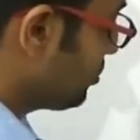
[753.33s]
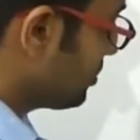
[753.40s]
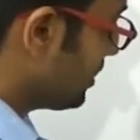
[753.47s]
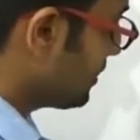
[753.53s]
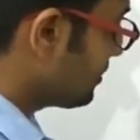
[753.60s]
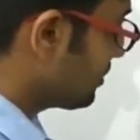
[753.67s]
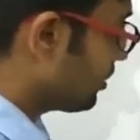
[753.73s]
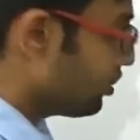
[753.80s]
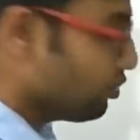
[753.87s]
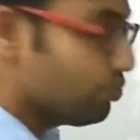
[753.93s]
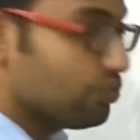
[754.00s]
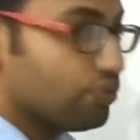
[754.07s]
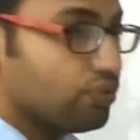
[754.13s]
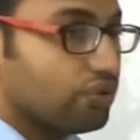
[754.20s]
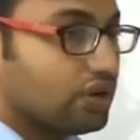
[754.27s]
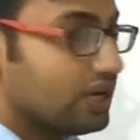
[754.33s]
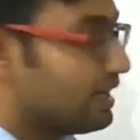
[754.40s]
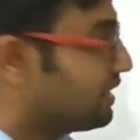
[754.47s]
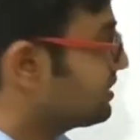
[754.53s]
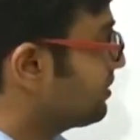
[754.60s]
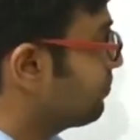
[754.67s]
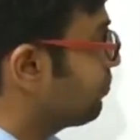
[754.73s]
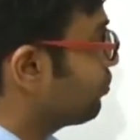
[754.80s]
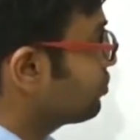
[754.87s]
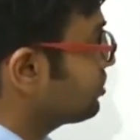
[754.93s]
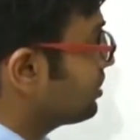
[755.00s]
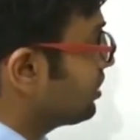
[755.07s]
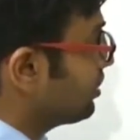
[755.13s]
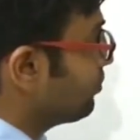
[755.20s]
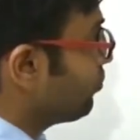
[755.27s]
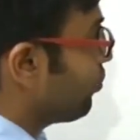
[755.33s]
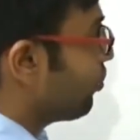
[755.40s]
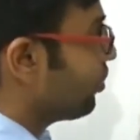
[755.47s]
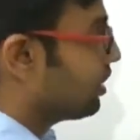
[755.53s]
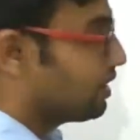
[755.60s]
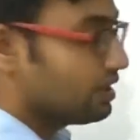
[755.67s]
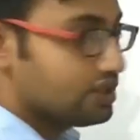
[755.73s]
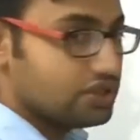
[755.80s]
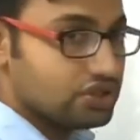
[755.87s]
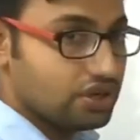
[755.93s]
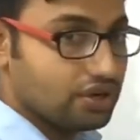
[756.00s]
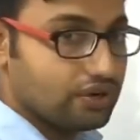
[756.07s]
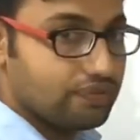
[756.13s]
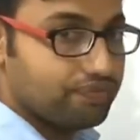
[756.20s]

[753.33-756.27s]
6q as a positive odd integer.